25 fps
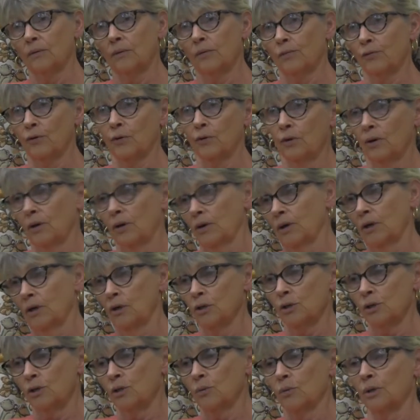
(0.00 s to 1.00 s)
were a few
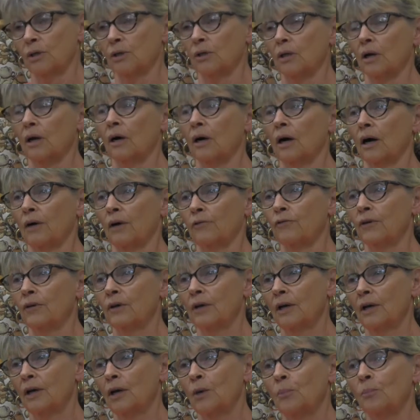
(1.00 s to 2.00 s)
years that we took off,
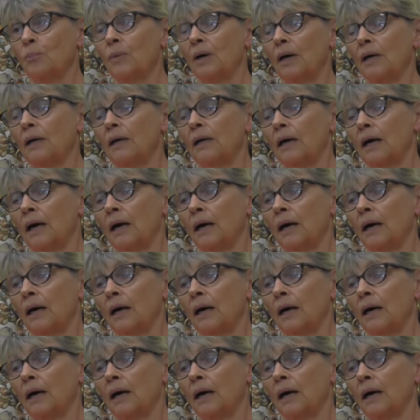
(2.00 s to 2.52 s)
but